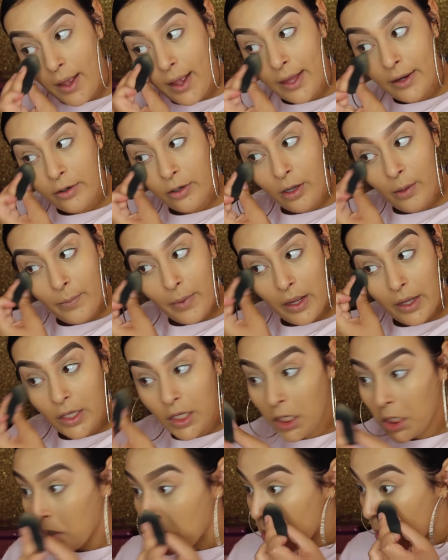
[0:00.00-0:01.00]
I don't know about
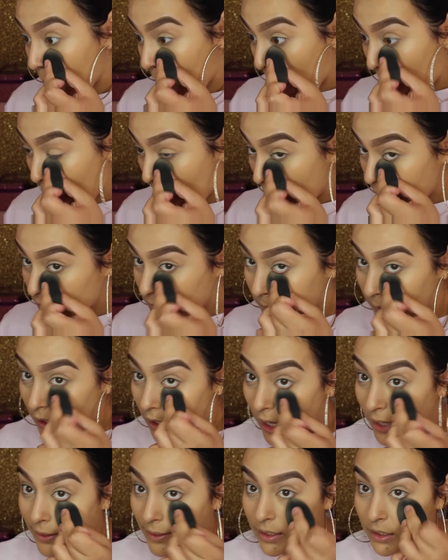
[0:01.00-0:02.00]
you guys, but
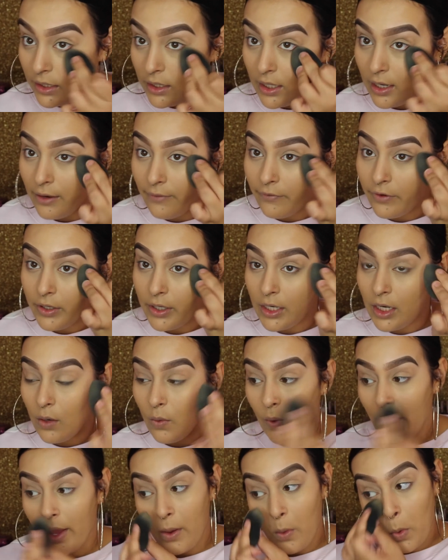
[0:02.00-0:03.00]
I could never get
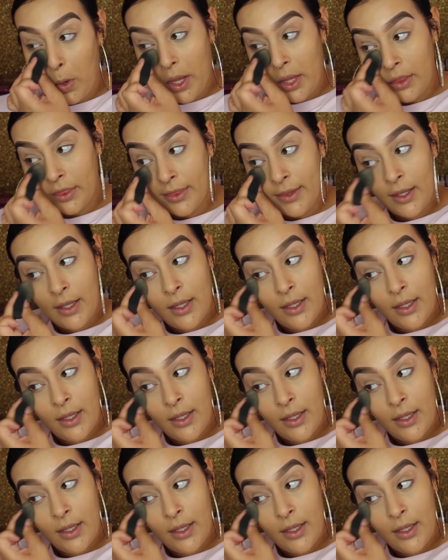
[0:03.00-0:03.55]
away with